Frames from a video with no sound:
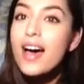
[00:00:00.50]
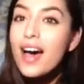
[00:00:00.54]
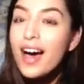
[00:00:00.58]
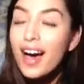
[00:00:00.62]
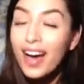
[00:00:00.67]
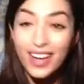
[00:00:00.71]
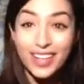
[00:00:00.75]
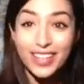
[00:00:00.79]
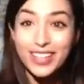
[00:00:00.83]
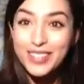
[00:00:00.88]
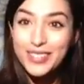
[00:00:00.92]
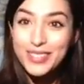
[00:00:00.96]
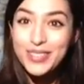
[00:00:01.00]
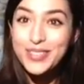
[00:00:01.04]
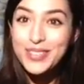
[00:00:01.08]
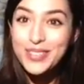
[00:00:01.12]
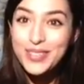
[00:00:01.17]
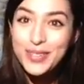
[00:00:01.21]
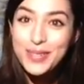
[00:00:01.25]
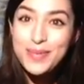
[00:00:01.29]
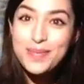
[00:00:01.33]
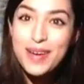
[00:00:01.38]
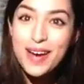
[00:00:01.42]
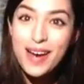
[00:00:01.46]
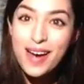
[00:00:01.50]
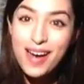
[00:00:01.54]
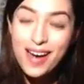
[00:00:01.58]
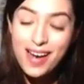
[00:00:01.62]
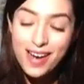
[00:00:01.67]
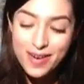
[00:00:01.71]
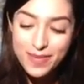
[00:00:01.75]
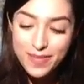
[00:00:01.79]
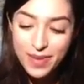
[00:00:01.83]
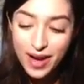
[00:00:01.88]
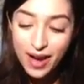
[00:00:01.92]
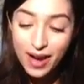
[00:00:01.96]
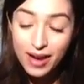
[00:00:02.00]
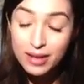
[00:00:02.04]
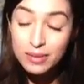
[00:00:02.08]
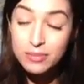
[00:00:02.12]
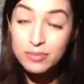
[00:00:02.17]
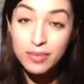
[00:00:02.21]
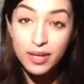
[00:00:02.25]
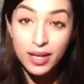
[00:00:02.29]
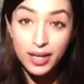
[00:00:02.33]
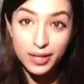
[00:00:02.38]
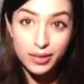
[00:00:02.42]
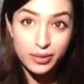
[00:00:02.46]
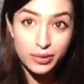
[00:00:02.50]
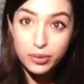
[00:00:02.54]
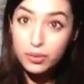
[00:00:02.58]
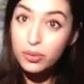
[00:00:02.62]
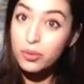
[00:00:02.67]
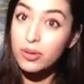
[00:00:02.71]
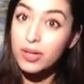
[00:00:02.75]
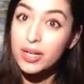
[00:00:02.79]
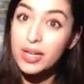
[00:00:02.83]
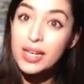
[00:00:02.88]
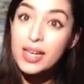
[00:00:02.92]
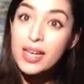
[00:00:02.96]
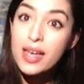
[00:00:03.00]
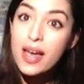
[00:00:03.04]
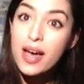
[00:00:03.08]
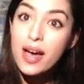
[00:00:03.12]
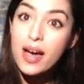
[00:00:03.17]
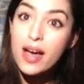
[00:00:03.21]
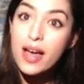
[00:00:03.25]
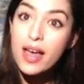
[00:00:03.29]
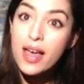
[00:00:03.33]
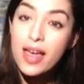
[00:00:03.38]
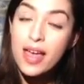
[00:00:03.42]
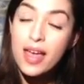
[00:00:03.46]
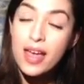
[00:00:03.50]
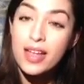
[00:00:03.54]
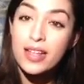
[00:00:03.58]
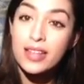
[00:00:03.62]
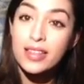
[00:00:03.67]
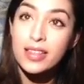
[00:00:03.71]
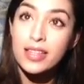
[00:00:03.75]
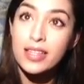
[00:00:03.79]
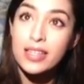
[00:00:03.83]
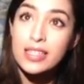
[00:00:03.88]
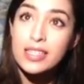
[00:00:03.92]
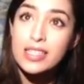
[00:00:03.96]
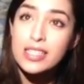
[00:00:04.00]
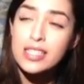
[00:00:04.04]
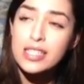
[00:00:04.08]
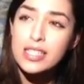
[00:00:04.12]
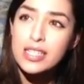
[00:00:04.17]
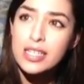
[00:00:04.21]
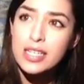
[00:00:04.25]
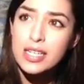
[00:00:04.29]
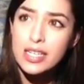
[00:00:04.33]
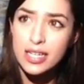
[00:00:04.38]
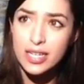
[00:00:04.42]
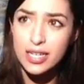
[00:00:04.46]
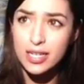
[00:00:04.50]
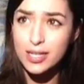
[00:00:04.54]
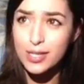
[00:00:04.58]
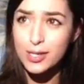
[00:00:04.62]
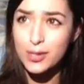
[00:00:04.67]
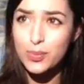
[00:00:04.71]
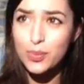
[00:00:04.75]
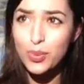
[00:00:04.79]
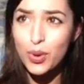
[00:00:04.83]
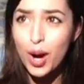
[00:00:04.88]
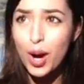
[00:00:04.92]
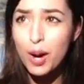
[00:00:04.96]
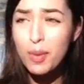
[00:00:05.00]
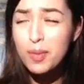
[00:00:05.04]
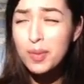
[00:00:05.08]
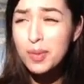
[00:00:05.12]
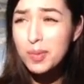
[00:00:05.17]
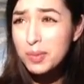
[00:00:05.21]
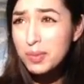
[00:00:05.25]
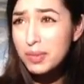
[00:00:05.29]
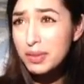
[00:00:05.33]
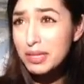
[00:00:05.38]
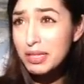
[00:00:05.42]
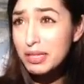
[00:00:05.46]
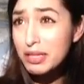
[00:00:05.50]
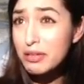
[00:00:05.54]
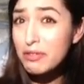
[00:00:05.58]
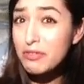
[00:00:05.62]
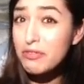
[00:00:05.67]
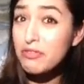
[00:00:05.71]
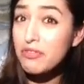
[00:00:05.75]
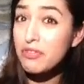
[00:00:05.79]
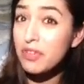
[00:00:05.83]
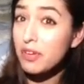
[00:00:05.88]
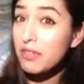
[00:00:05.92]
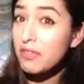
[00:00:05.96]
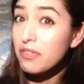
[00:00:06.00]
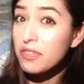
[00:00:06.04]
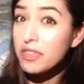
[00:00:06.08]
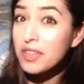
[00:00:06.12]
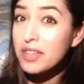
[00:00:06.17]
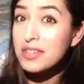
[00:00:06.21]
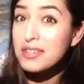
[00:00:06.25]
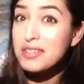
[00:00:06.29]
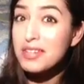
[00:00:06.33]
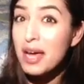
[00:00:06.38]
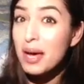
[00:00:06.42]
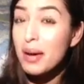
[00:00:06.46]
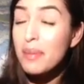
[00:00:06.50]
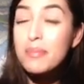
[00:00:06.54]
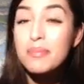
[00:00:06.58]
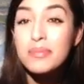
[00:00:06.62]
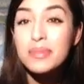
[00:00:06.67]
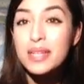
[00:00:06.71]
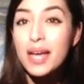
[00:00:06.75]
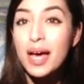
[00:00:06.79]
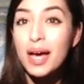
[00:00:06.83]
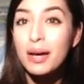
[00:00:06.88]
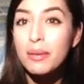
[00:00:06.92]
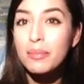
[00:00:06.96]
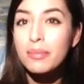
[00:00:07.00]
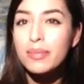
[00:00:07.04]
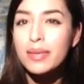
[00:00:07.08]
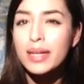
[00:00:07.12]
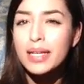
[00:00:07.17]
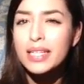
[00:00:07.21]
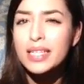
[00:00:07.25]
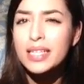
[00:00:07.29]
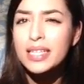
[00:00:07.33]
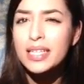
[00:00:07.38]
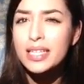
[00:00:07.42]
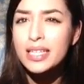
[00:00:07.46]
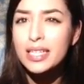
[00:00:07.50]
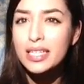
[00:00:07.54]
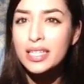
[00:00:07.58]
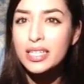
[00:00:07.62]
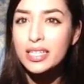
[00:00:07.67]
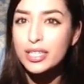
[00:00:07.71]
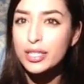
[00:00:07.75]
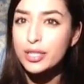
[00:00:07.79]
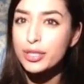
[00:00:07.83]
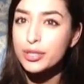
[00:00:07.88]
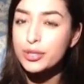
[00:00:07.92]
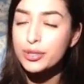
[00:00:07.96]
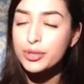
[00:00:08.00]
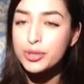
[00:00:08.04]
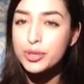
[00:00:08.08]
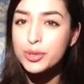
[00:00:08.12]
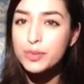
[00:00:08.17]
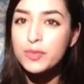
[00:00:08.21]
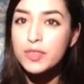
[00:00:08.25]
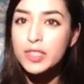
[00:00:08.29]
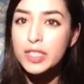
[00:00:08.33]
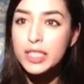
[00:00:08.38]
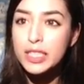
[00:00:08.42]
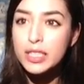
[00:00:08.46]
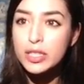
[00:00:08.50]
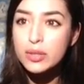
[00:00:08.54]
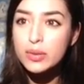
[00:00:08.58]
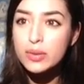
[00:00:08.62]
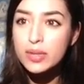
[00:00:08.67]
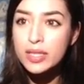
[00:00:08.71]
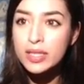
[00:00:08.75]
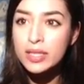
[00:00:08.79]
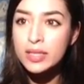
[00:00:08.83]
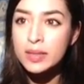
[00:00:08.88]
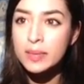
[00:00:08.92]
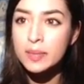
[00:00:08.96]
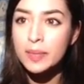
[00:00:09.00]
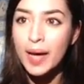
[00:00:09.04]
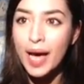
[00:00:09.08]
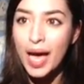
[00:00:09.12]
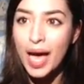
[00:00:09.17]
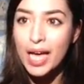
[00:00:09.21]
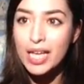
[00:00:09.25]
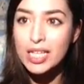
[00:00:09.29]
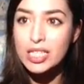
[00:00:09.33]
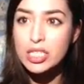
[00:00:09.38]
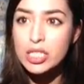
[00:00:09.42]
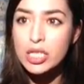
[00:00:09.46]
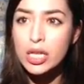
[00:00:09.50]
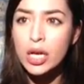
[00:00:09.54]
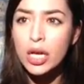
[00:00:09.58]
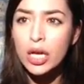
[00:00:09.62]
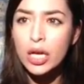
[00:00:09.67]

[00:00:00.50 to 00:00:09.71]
Hi YouTube, I'm Maya Pori, and this is probably the 5th attempt at making a YouTube video in the past